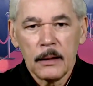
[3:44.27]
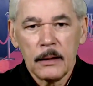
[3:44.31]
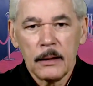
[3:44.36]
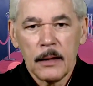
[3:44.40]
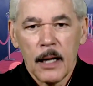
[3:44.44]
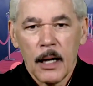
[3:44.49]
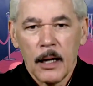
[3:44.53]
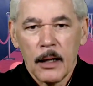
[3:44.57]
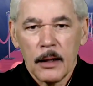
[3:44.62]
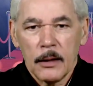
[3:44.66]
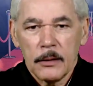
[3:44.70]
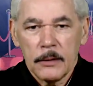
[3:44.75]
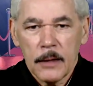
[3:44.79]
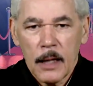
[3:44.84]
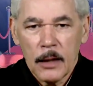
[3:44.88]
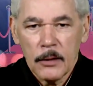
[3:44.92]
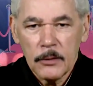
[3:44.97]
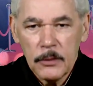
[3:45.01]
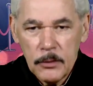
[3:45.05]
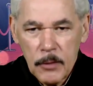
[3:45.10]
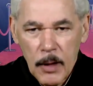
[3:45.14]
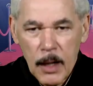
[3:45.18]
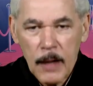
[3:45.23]

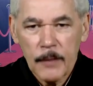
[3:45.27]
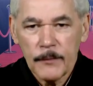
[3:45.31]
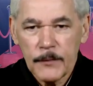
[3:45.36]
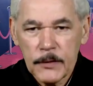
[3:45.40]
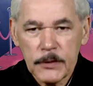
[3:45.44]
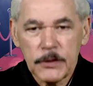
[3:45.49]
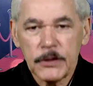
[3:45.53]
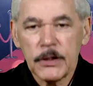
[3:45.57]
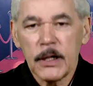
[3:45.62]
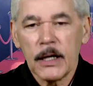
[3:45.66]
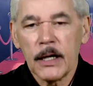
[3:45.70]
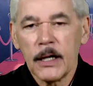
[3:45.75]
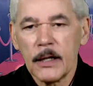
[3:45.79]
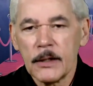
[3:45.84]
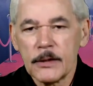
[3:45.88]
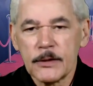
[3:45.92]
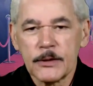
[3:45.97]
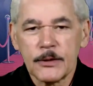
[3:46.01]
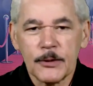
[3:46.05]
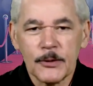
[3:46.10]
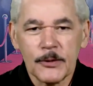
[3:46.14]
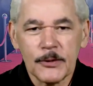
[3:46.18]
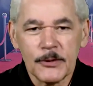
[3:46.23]
Now you have the
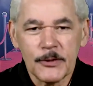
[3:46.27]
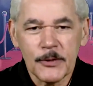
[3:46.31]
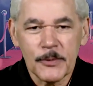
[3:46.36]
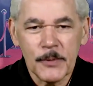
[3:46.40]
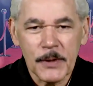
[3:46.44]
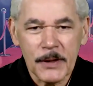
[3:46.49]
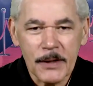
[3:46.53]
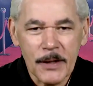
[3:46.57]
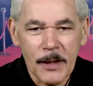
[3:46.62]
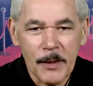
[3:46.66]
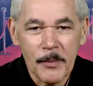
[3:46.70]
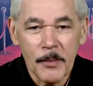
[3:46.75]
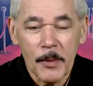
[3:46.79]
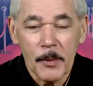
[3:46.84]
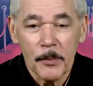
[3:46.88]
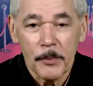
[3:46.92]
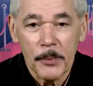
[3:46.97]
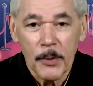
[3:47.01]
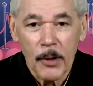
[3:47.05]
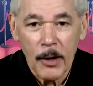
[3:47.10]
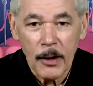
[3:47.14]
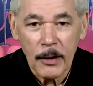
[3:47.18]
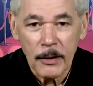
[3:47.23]
chance to become
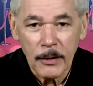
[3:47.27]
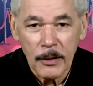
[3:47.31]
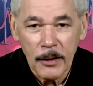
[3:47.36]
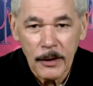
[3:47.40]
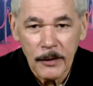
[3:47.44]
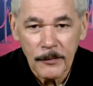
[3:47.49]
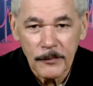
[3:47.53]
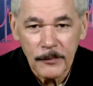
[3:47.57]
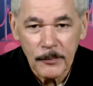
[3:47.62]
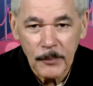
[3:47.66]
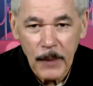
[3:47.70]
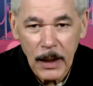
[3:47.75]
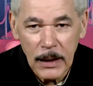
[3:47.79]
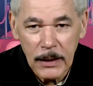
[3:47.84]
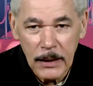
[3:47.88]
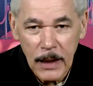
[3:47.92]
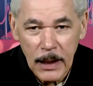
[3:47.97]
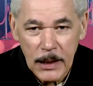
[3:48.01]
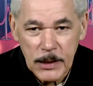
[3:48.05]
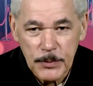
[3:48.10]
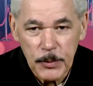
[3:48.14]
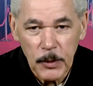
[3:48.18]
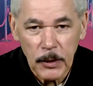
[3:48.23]
part of my
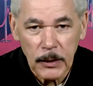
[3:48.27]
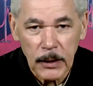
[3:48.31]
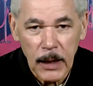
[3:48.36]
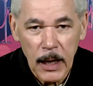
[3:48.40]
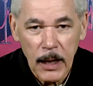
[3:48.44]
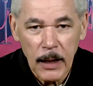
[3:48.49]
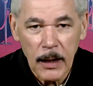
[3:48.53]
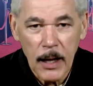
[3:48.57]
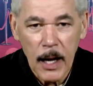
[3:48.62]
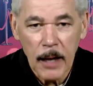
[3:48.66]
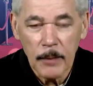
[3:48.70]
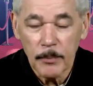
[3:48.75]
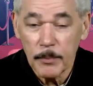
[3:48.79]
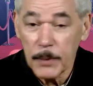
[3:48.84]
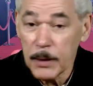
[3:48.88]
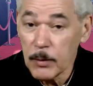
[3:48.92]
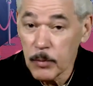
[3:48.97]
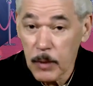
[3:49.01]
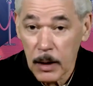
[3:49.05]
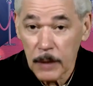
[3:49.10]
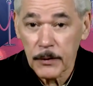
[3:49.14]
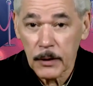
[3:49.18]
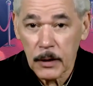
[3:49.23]
next book and
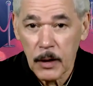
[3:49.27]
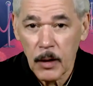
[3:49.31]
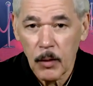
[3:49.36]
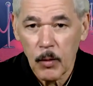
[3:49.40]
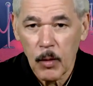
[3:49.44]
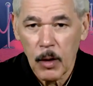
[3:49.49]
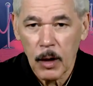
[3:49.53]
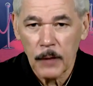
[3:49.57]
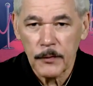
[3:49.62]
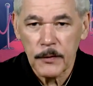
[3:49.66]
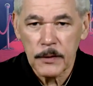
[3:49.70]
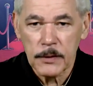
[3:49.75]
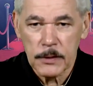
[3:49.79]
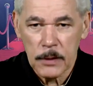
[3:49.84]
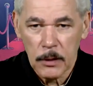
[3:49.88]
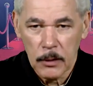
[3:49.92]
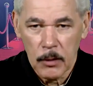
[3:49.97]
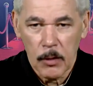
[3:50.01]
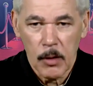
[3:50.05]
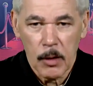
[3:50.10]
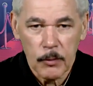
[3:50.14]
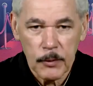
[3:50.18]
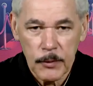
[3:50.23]
be one of the co-authors
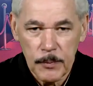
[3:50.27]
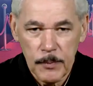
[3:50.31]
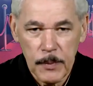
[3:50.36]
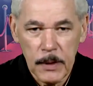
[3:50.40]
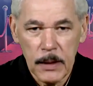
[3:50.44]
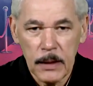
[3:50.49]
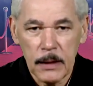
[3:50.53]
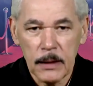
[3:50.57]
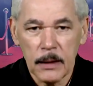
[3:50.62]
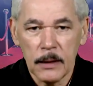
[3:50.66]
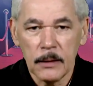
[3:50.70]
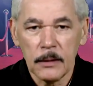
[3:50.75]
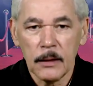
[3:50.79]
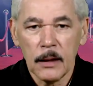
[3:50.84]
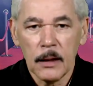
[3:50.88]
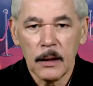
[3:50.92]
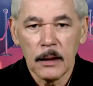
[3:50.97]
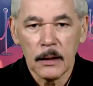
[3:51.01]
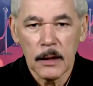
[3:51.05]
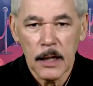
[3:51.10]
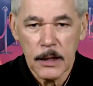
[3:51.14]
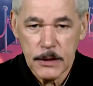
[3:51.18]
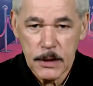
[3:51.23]
along with me and
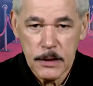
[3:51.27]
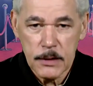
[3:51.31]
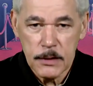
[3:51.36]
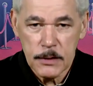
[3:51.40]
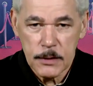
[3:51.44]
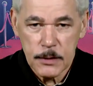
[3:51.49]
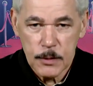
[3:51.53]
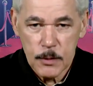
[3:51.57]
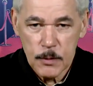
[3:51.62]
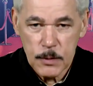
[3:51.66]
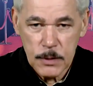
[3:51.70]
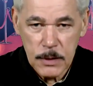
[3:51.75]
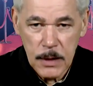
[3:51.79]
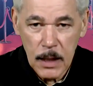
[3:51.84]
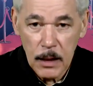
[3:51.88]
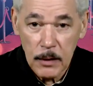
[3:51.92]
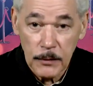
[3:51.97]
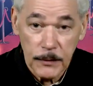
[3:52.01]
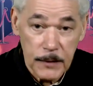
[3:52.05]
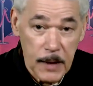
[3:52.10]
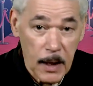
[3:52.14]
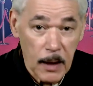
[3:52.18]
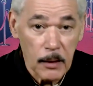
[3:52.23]
legend Susan
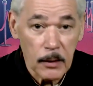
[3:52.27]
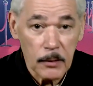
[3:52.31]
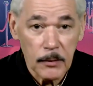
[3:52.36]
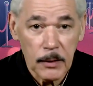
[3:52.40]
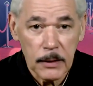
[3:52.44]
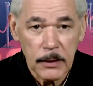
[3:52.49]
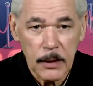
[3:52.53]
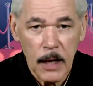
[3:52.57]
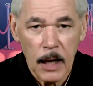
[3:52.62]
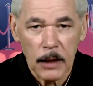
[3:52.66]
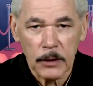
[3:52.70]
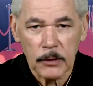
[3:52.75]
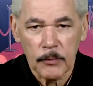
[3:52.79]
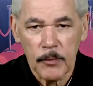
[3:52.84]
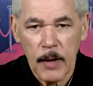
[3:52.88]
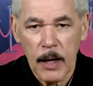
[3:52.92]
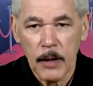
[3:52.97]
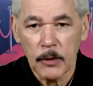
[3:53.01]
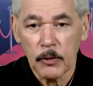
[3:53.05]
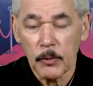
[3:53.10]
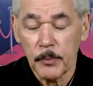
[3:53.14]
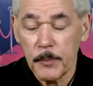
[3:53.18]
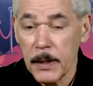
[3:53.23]
L. Taylor and Dr.
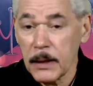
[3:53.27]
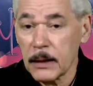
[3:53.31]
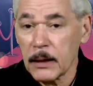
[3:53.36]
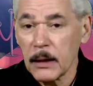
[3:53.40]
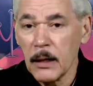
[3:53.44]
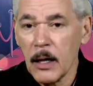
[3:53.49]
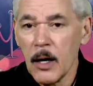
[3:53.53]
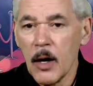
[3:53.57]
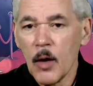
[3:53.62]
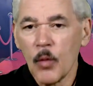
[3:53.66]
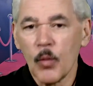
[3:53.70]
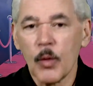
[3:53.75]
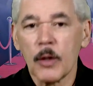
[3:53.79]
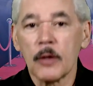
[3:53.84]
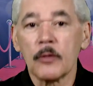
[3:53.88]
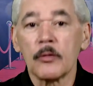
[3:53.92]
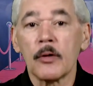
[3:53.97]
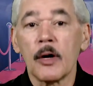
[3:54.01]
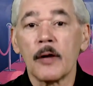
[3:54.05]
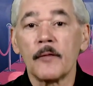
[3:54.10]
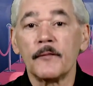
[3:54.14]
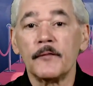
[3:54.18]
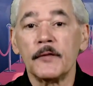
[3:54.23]
Randall Pinkett,
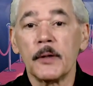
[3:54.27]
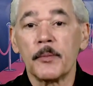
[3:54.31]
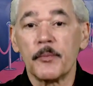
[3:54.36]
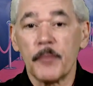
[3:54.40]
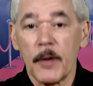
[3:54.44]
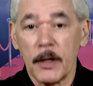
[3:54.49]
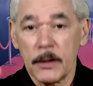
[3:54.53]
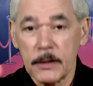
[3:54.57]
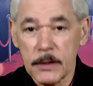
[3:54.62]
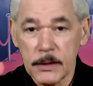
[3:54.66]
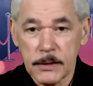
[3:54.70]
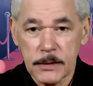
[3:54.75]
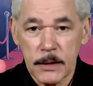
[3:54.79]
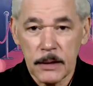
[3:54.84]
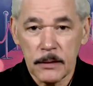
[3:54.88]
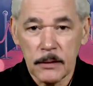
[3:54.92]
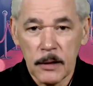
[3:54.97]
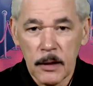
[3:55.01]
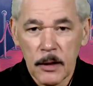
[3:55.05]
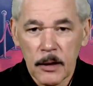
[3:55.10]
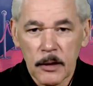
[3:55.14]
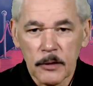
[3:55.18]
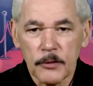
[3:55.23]
winner of The Apprentice,
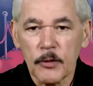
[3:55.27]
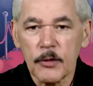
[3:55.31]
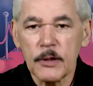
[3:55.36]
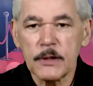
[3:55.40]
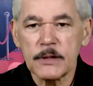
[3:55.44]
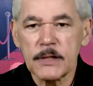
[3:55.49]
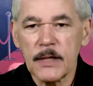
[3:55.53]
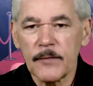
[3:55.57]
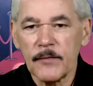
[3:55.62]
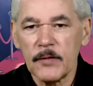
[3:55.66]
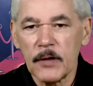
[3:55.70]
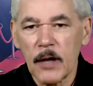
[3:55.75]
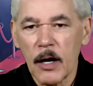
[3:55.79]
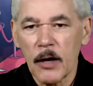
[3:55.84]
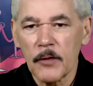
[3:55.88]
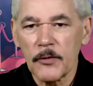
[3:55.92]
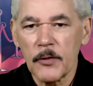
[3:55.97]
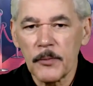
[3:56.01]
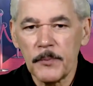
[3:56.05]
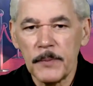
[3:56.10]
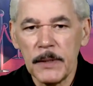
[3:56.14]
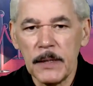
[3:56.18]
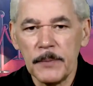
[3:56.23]
and 37
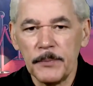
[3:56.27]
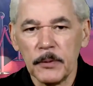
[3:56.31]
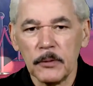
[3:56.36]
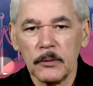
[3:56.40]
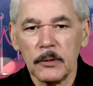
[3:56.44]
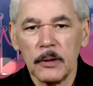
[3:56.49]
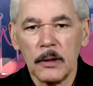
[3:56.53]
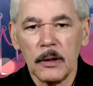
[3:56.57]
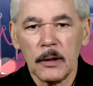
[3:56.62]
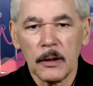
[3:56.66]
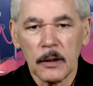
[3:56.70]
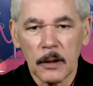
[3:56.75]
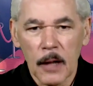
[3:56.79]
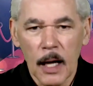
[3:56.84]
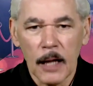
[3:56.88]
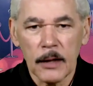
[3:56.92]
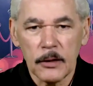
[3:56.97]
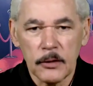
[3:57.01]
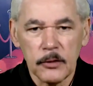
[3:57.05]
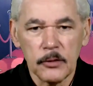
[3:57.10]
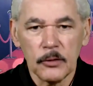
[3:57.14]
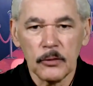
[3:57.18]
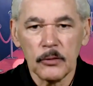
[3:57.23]
other people
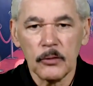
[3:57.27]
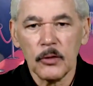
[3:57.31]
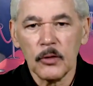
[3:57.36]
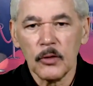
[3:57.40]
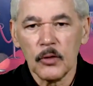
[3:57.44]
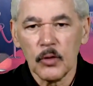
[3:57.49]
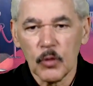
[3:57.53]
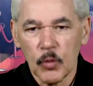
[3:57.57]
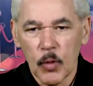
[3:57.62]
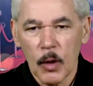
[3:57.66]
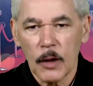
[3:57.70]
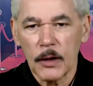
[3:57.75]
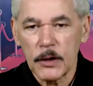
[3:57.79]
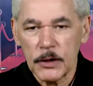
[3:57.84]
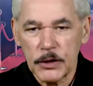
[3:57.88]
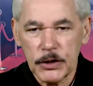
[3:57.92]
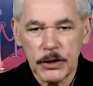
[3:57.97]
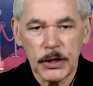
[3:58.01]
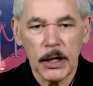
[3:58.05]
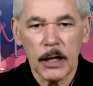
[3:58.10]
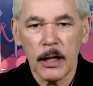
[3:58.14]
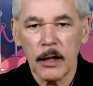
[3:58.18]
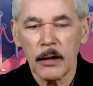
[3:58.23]
like you who want to
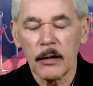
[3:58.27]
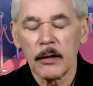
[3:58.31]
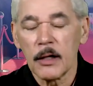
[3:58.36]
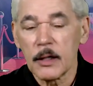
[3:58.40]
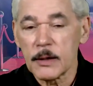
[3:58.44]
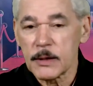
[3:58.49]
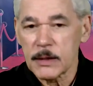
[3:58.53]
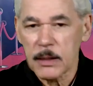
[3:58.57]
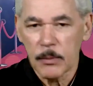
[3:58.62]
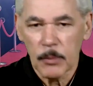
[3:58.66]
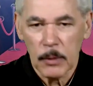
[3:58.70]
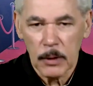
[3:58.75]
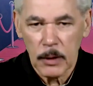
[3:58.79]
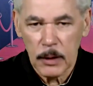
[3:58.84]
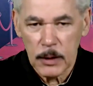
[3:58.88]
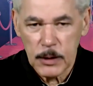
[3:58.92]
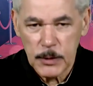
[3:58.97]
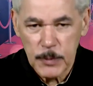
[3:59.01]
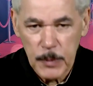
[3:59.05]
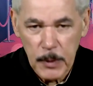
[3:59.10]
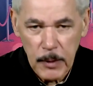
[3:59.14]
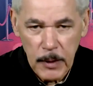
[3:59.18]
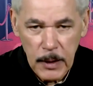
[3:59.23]
share a similar
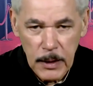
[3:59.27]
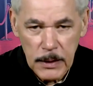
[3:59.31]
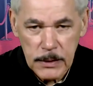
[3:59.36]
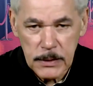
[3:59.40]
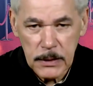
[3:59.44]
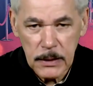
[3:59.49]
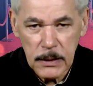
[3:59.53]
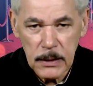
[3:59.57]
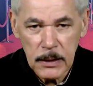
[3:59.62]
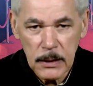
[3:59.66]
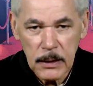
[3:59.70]
experience.